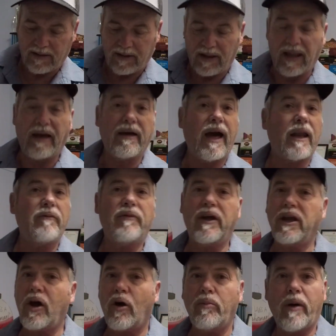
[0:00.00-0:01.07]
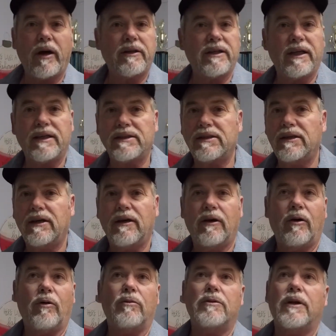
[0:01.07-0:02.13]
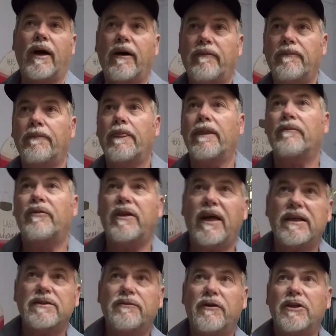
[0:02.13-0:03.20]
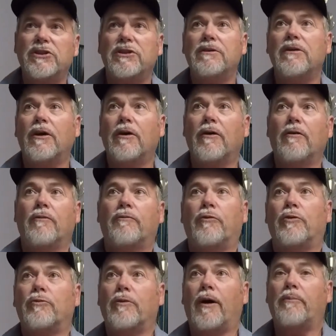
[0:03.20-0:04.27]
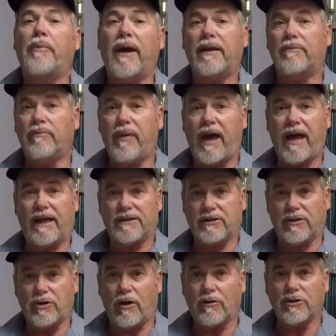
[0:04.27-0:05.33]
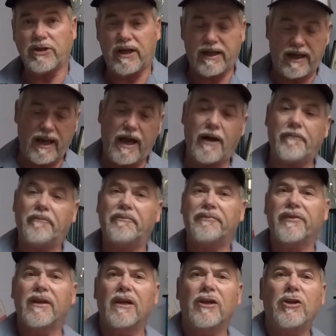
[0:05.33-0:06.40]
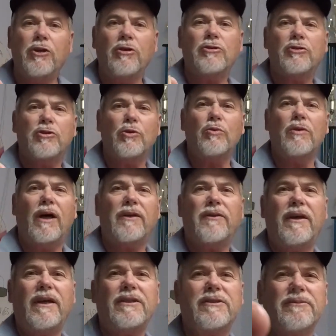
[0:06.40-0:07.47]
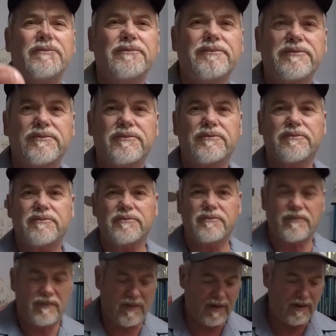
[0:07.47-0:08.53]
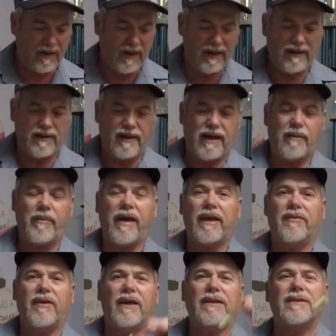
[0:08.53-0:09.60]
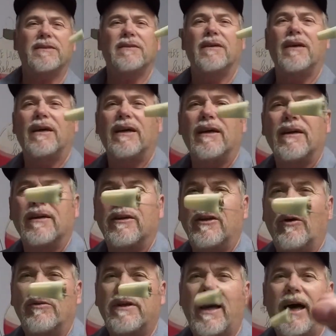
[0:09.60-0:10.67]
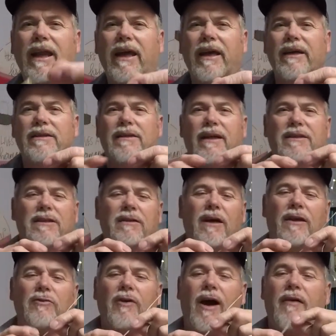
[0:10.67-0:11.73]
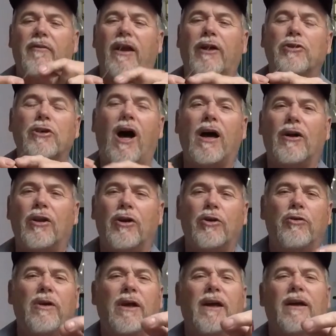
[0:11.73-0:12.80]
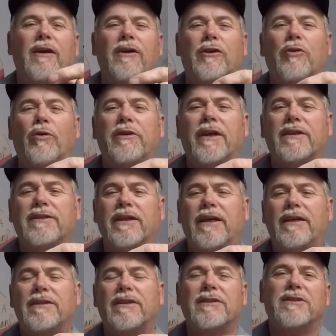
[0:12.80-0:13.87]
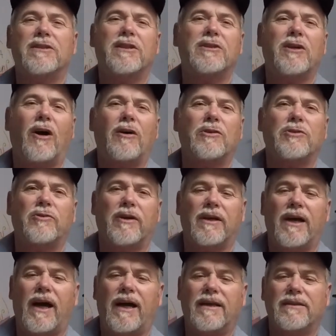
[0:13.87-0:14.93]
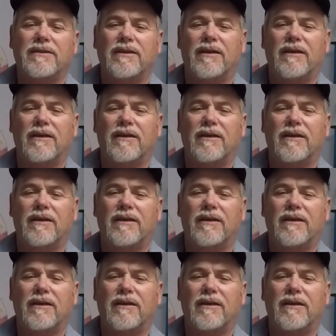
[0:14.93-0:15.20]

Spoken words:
Now, I got a video about this on finesse fishing for bed and bass, so y'all can check it out. You use a tool like this. Alright, I make this. You know what that is? That's a nut driver. I use hot glue. You know what this is? This is a guitar string, guys.